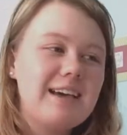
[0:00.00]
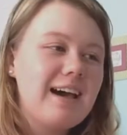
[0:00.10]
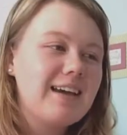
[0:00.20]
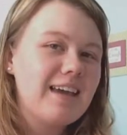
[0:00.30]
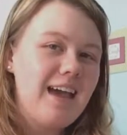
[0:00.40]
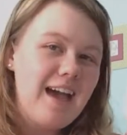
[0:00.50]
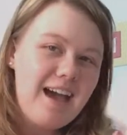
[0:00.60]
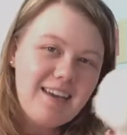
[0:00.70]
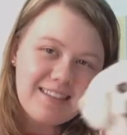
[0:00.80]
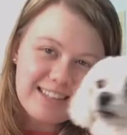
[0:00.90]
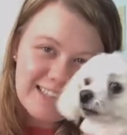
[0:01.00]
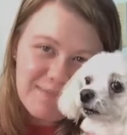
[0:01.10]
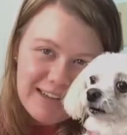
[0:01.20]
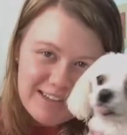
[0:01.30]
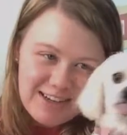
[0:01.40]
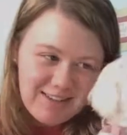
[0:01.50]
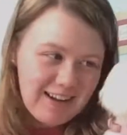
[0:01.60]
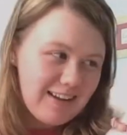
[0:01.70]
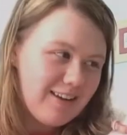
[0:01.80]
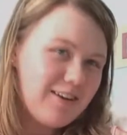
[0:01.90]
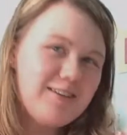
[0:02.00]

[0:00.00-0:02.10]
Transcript: tag, and this is my dog right here.